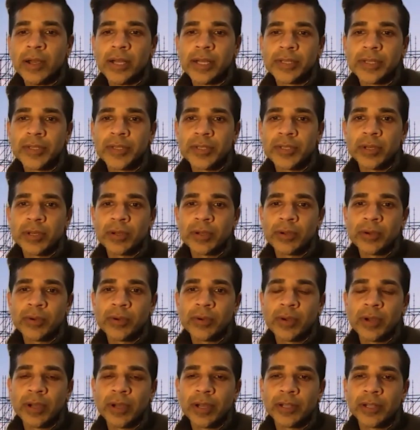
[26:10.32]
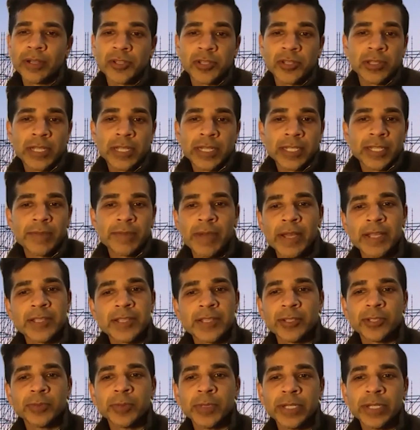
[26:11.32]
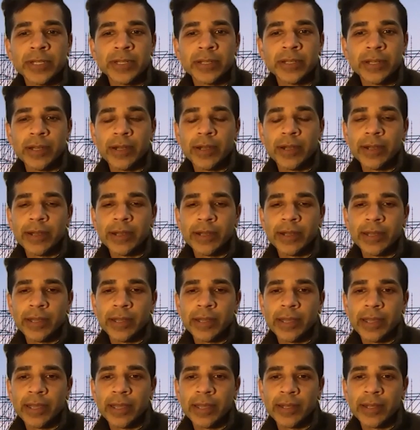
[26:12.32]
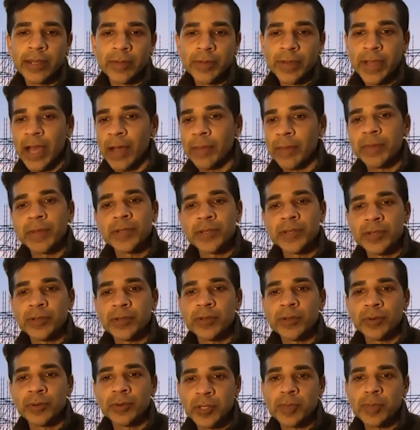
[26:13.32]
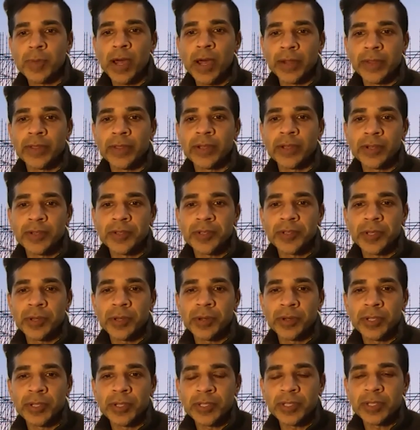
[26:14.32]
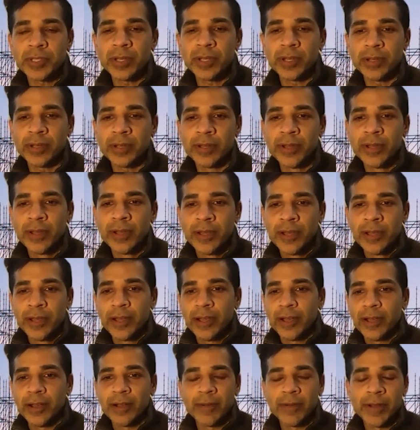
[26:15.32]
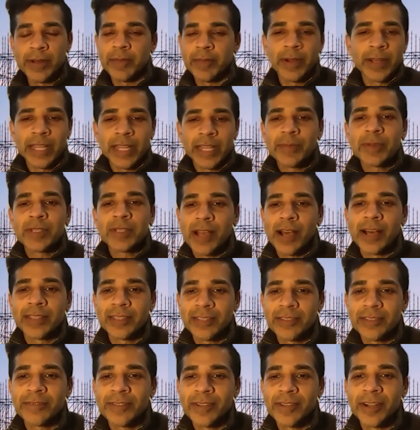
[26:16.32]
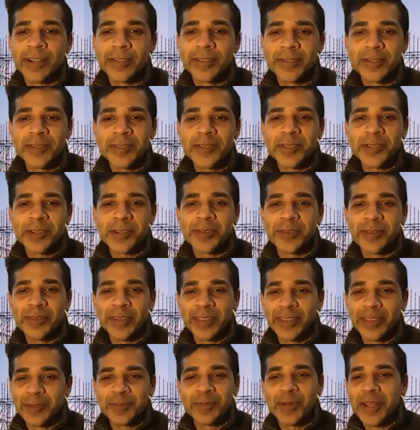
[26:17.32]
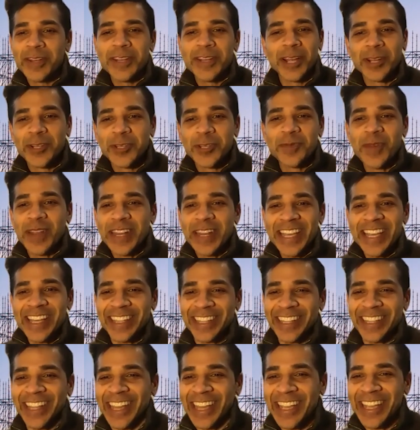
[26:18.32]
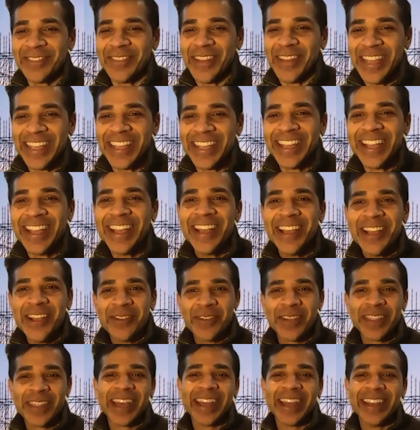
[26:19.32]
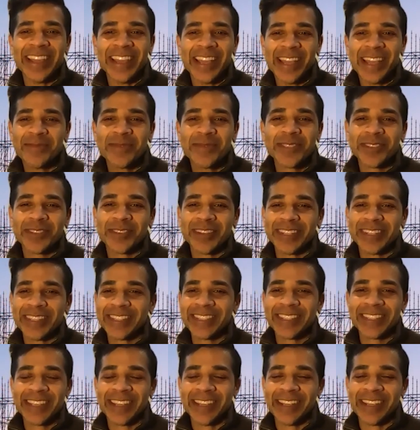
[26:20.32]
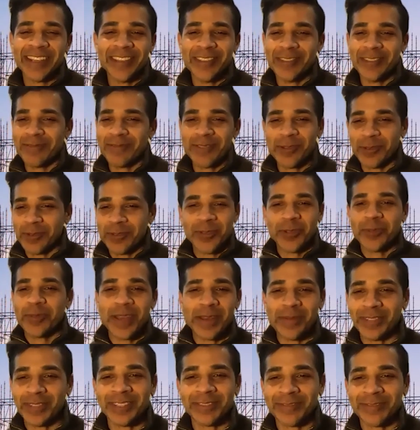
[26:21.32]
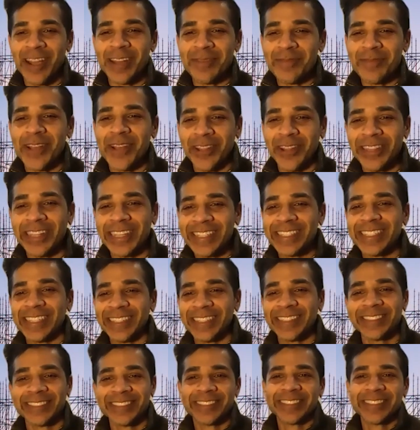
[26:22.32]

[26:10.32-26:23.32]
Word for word: So just LinkedIn message me and I'll be happy to respond there. So it's, my name is Atif Qadir, so there's probably not too many like me with that name. So it's, you'll be able to find me on LinkedIn.